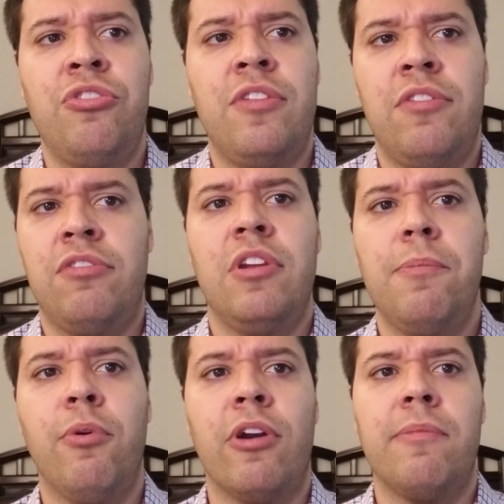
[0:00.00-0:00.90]
that this is an
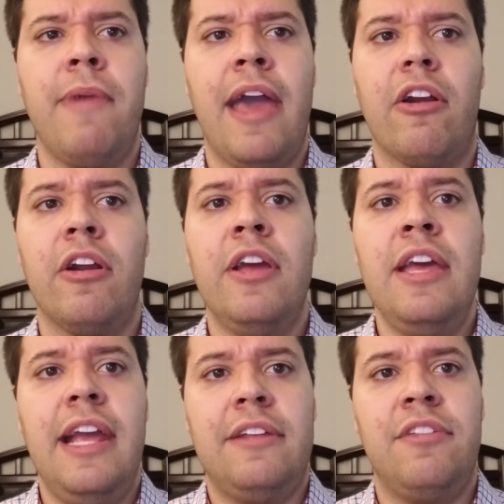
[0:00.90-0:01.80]
important matter.
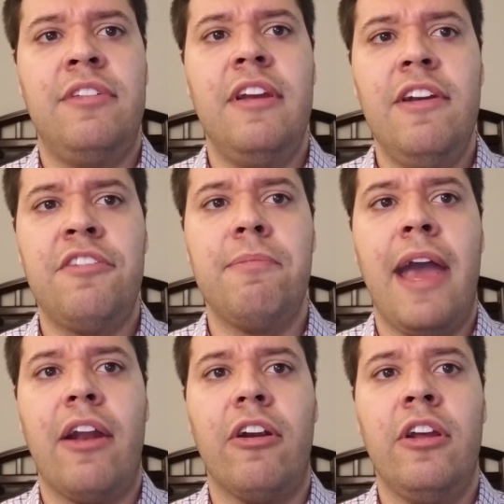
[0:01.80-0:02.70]
It's a serious
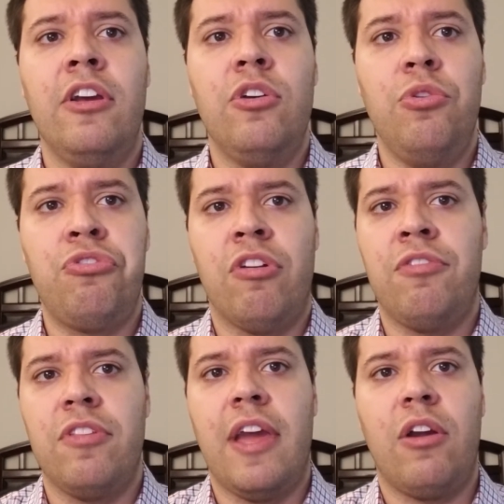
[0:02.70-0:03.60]
matter who serves
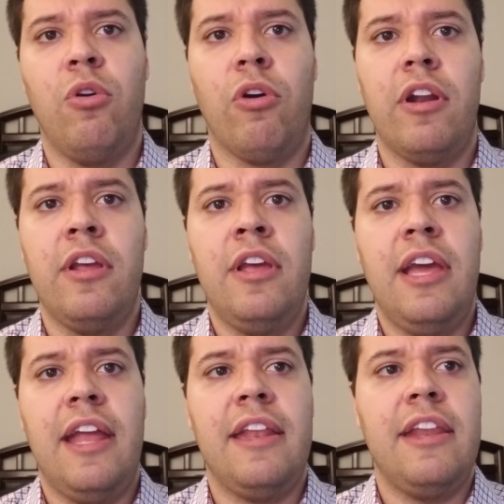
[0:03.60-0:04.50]
on that court,
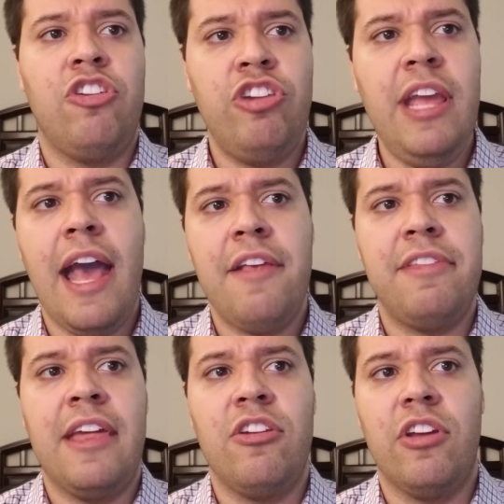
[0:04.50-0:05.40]
and she has
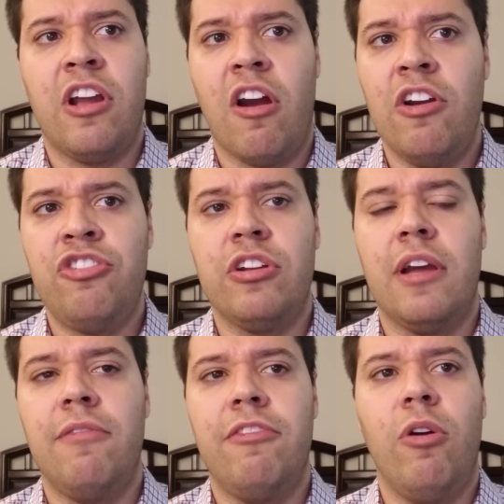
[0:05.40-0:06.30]
the courage to
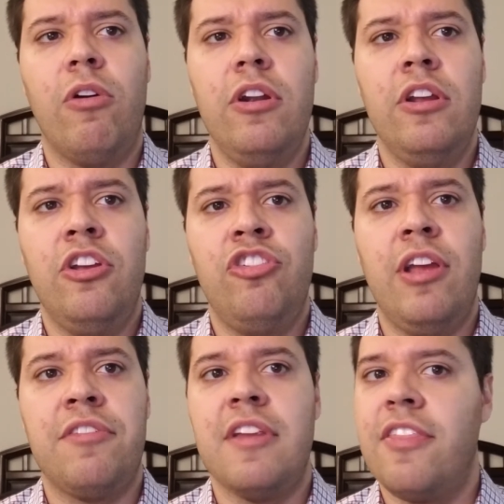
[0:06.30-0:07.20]
come forward. She
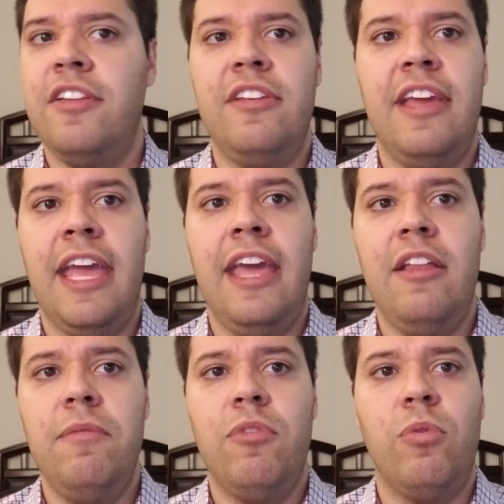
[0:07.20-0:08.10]
has nothing to
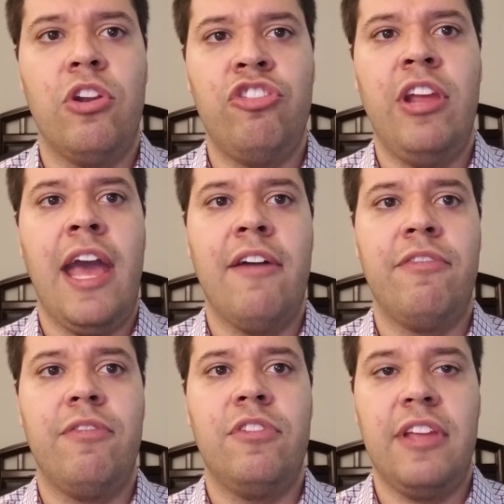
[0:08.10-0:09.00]
gain. What does she have
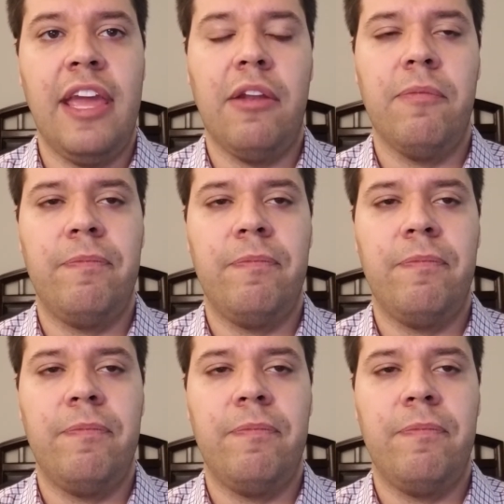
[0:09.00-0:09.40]
to gain?